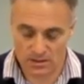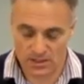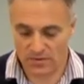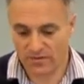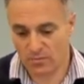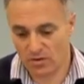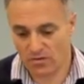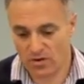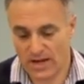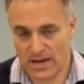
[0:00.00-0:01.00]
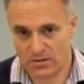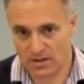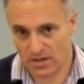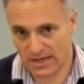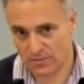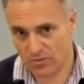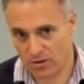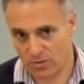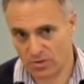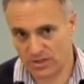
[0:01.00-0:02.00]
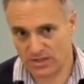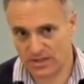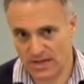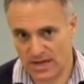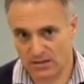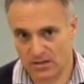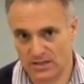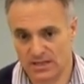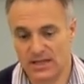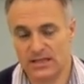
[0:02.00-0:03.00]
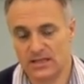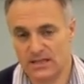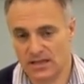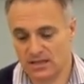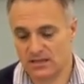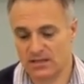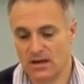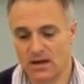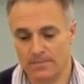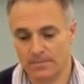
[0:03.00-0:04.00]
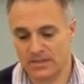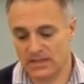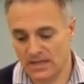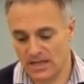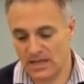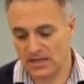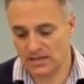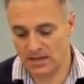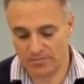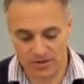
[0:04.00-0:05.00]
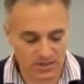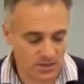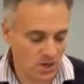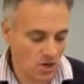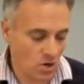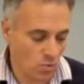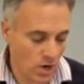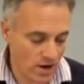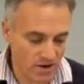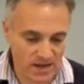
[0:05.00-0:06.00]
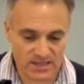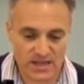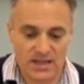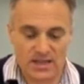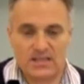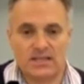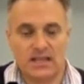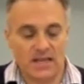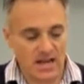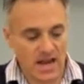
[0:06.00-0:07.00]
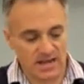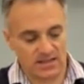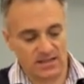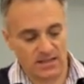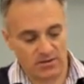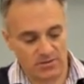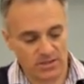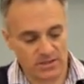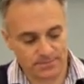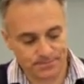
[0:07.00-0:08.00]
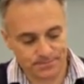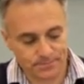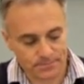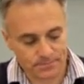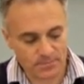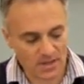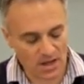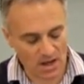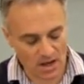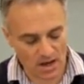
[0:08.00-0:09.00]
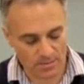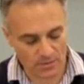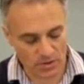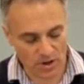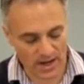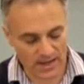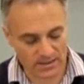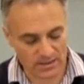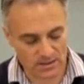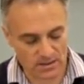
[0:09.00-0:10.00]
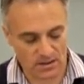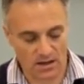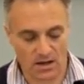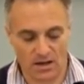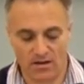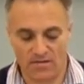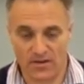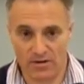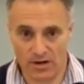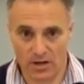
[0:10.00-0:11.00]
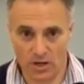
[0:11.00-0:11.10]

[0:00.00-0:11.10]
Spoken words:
So if I move on now to the next product, which is the L1986 DE series, whereas in this DS series you had a very